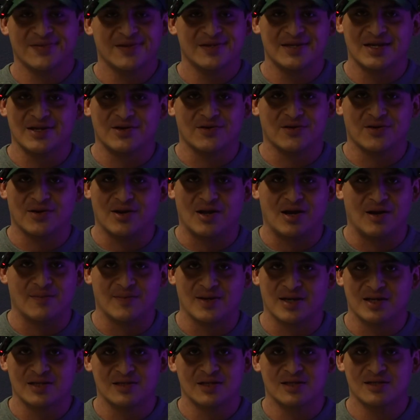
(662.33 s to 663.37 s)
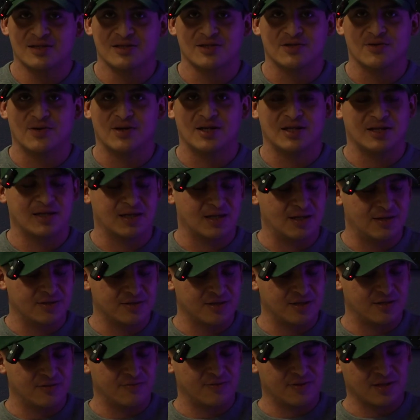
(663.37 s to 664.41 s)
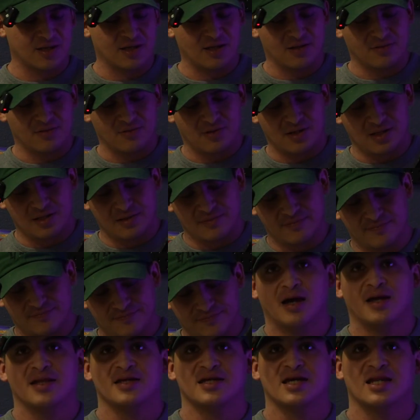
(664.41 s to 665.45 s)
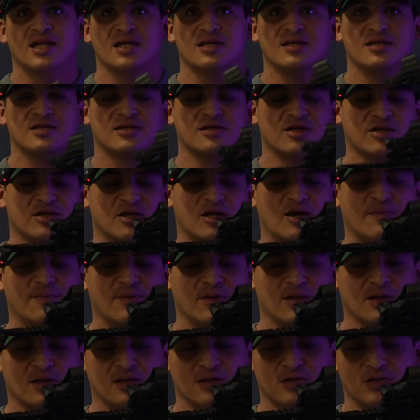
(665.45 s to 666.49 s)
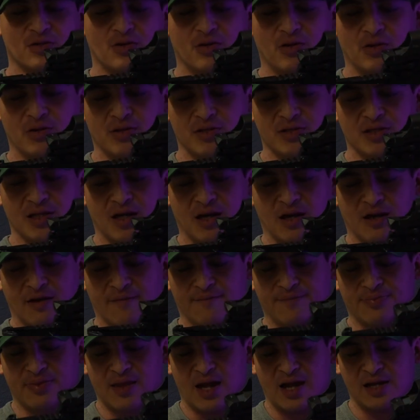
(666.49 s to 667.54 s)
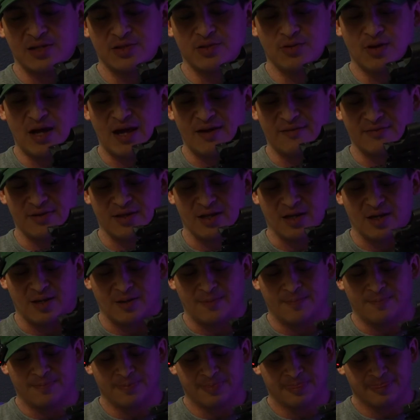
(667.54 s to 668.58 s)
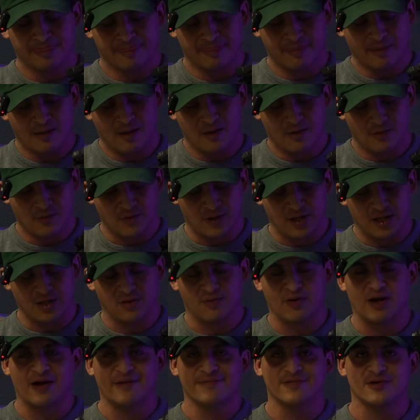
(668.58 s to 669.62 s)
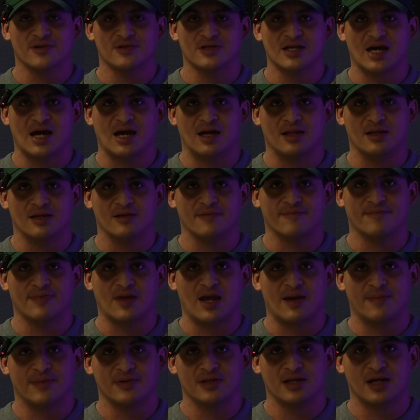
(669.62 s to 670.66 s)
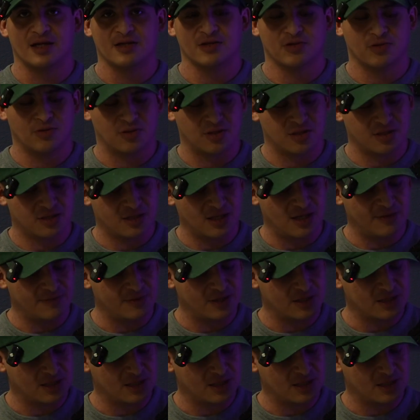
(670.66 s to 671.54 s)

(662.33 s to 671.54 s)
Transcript: it's like ergonomic. It doesn't do anything else other for the gun, right? And then getting to just a couple of the controls. I do have the Radiant Raptor Talon ambidextrous safety